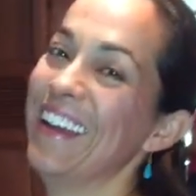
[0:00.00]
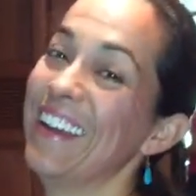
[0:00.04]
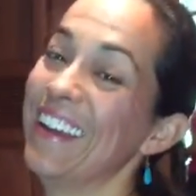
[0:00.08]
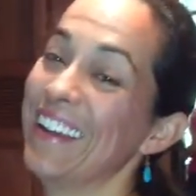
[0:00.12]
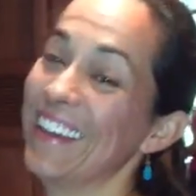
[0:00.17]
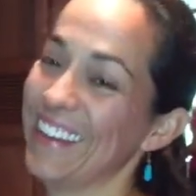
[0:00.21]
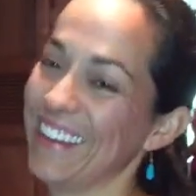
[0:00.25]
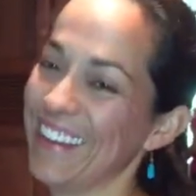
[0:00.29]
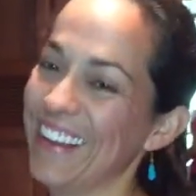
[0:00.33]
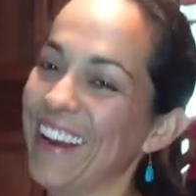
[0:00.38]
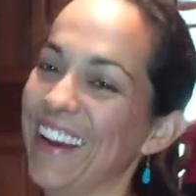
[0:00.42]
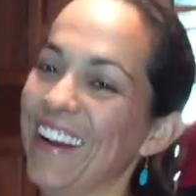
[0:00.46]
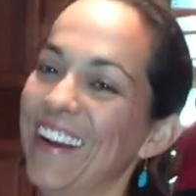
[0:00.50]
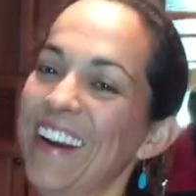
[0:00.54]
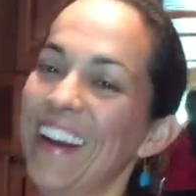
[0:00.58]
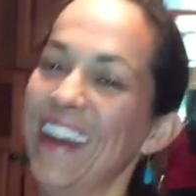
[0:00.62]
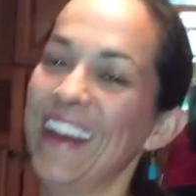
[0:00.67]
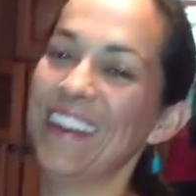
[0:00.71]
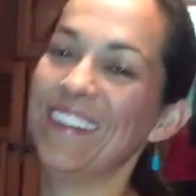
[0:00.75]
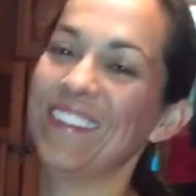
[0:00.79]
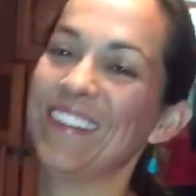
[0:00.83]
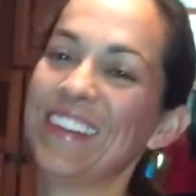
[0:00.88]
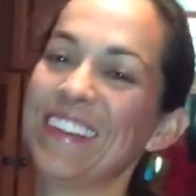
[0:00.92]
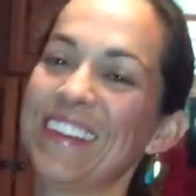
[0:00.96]
All
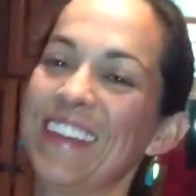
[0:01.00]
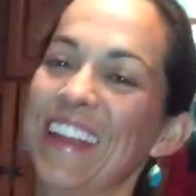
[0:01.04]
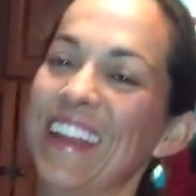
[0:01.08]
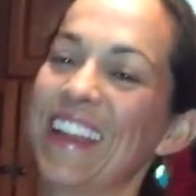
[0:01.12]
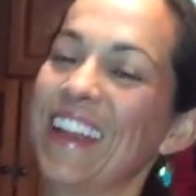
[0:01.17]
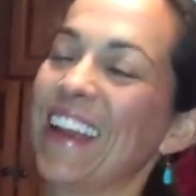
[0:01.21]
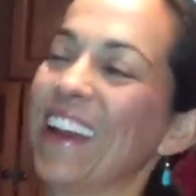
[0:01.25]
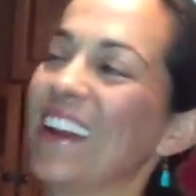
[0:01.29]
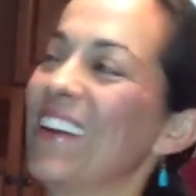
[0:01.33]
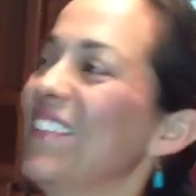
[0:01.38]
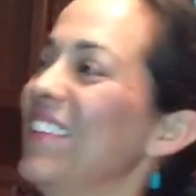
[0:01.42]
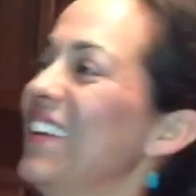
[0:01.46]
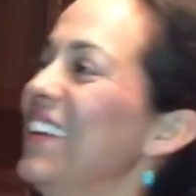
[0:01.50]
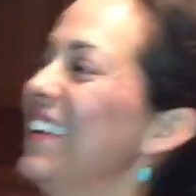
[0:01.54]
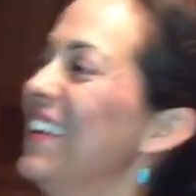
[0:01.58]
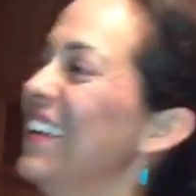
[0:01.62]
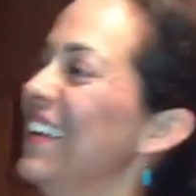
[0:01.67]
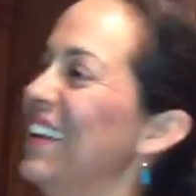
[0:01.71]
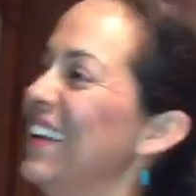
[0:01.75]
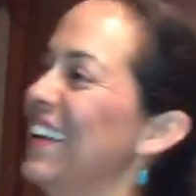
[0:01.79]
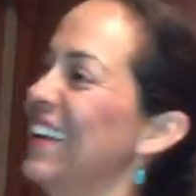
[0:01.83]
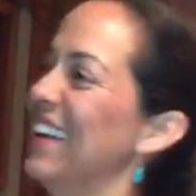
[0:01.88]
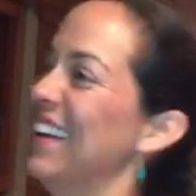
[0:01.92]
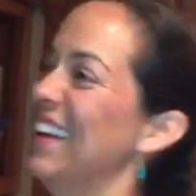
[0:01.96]
right, we'll take care of it.
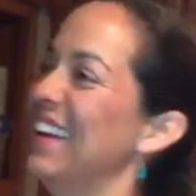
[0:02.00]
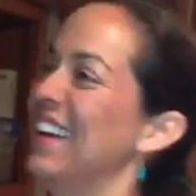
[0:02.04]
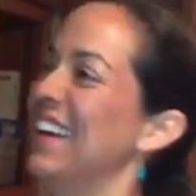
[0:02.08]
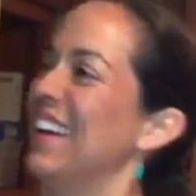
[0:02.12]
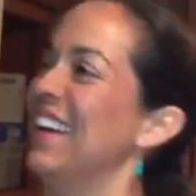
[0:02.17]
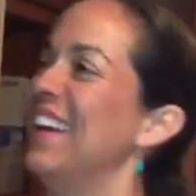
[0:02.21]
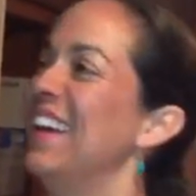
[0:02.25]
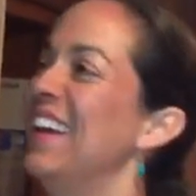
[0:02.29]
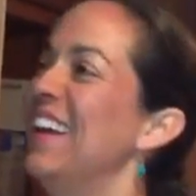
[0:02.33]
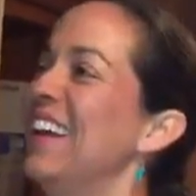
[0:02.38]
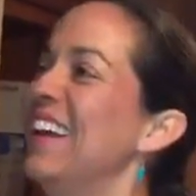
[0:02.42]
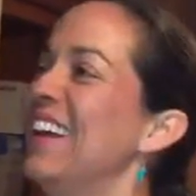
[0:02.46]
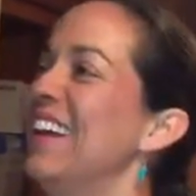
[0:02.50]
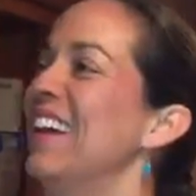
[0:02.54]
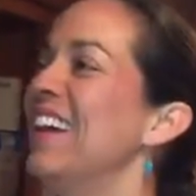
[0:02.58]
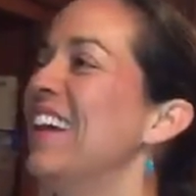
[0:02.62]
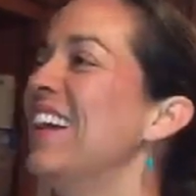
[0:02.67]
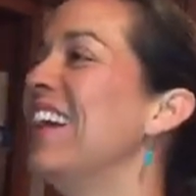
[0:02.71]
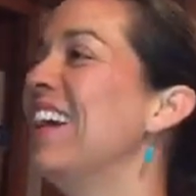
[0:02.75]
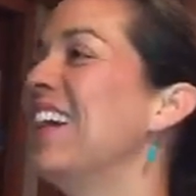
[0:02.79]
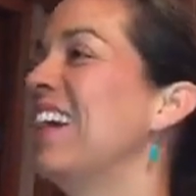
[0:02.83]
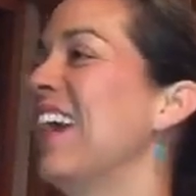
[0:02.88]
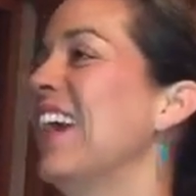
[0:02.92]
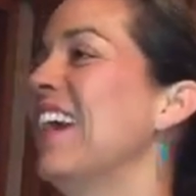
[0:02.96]

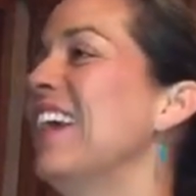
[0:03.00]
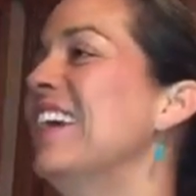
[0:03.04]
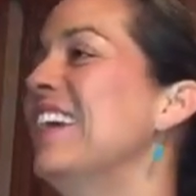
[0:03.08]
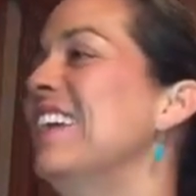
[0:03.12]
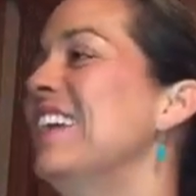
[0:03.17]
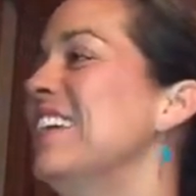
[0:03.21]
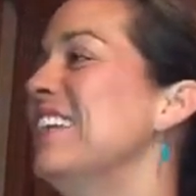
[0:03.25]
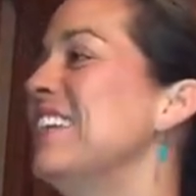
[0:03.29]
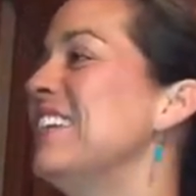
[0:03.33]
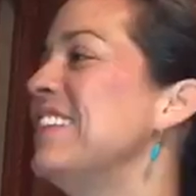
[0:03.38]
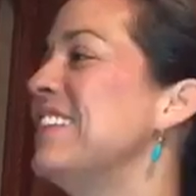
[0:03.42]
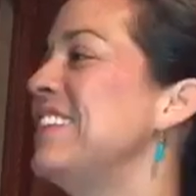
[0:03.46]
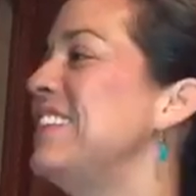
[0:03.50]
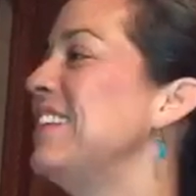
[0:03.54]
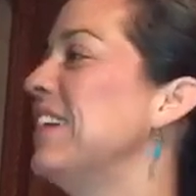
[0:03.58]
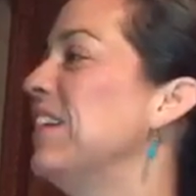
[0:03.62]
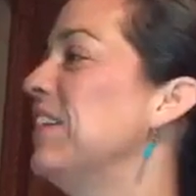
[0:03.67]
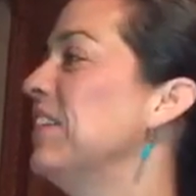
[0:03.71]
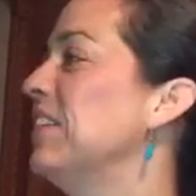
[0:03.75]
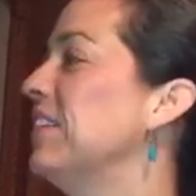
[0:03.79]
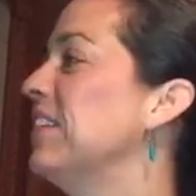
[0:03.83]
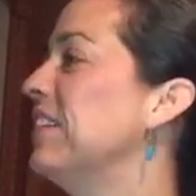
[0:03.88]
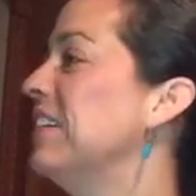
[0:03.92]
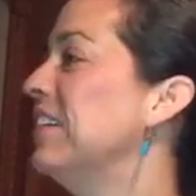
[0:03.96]
Okay,
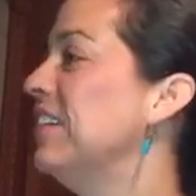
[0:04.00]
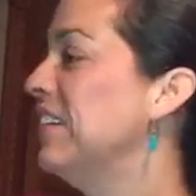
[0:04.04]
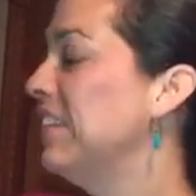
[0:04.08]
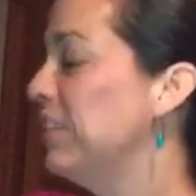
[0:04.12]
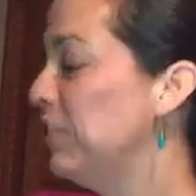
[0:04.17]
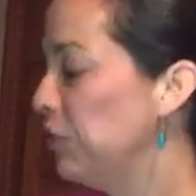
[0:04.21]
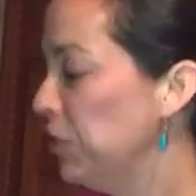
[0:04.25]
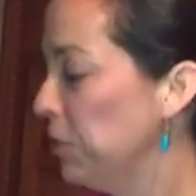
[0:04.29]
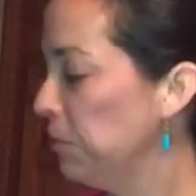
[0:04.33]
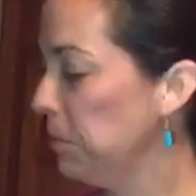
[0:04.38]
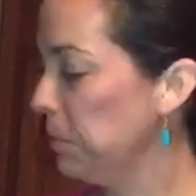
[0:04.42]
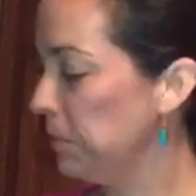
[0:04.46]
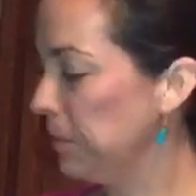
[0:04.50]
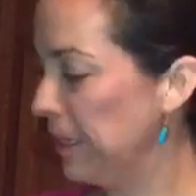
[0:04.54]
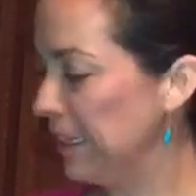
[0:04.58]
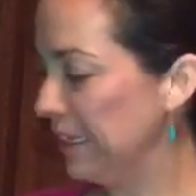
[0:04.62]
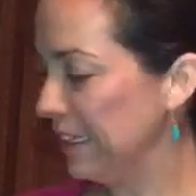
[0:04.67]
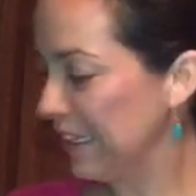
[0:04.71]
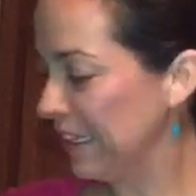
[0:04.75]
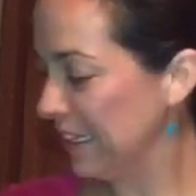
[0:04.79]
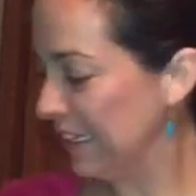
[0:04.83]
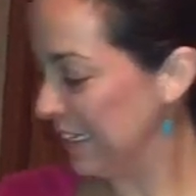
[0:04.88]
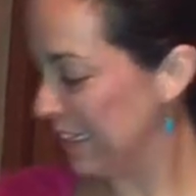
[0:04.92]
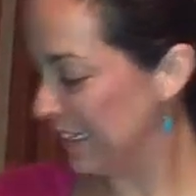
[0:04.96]
so triple
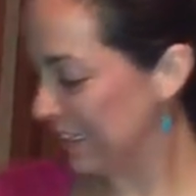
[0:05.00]
bunk.